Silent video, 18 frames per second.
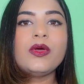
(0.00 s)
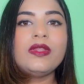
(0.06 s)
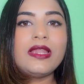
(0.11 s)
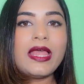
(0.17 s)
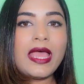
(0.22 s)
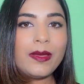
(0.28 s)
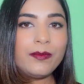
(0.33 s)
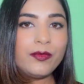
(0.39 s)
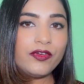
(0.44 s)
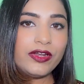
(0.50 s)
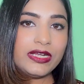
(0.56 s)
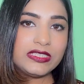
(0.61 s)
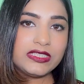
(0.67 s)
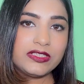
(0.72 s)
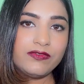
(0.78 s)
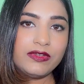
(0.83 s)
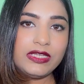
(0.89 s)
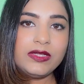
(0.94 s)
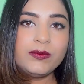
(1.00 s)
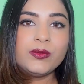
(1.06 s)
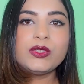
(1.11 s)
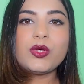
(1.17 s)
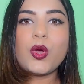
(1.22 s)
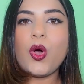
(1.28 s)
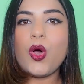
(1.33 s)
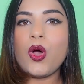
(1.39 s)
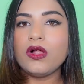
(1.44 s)
collaboratively
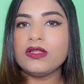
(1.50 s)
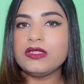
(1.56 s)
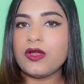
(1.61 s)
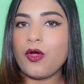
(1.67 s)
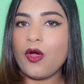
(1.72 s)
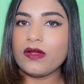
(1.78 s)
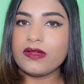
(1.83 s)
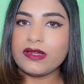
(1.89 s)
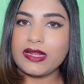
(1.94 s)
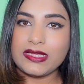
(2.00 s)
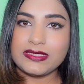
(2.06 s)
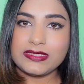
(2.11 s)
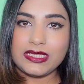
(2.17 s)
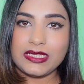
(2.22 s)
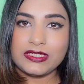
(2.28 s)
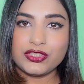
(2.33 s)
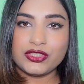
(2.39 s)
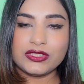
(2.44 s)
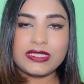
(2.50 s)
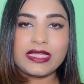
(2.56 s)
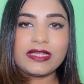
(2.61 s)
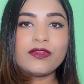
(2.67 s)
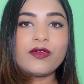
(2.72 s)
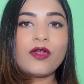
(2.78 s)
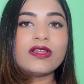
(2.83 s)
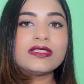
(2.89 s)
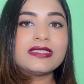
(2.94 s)
with all the organizations
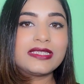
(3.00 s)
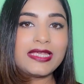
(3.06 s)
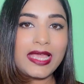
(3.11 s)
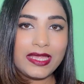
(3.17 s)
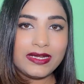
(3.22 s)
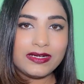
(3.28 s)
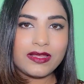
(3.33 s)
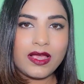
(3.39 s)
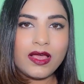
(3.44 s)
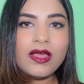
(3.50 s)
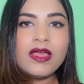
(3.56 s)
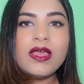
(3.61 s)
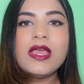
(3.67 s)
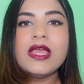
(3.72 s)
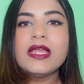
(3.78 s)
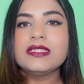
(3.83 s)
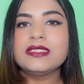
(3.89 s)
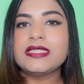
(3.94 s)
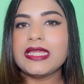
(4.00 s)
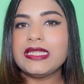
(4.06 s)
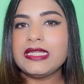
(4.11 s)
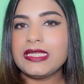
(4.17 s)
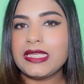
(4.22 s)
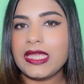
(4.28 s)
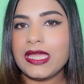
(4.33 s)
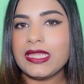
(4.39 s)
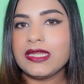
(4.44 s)
across Canada
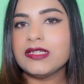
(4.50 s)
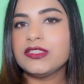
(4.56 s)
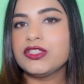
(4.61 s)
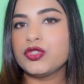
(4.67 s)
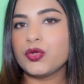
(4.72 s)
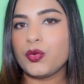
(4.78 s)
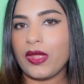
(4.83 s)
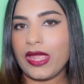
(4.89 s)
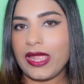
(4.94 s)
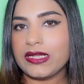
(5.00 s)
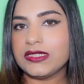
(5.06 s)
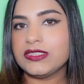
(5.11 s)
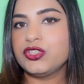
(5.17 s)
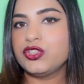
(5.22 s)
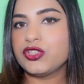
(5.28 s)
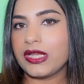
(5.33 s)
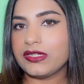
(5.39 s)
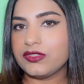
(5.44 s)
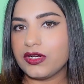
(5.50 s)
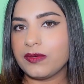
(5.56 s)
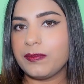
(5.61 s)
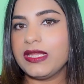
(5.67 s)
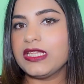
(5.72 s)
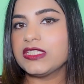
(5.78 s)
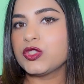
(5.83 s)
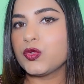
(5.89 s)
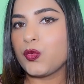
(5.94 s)
dedicated to end gender
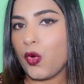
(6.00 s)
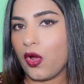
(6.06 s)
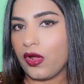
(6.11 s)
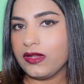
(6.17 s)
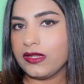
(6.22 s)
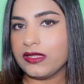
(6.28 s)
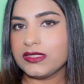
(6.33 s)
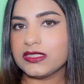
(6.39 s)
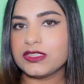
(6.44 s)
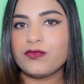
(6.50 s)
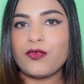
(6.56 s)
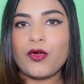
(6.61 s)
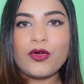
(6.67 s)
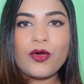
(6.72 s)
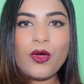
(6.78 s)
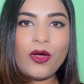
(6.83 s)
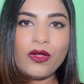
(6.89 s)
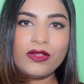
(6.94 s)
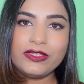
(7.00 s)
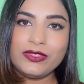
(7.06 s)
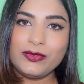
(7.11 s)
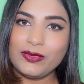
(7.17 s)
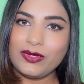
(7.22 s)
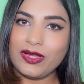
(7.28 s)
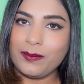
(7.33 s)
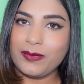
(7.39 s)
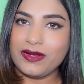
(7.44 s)
based violence for all
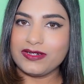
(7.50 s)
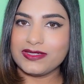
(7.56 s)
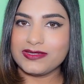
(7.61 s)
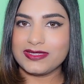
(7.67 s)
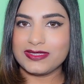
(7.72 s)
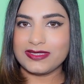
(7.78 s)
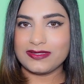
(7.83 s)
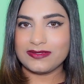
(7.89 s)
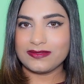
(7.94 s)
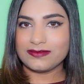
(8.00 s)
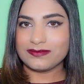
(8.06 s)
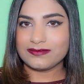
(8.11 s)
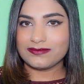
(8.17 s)
newcomers.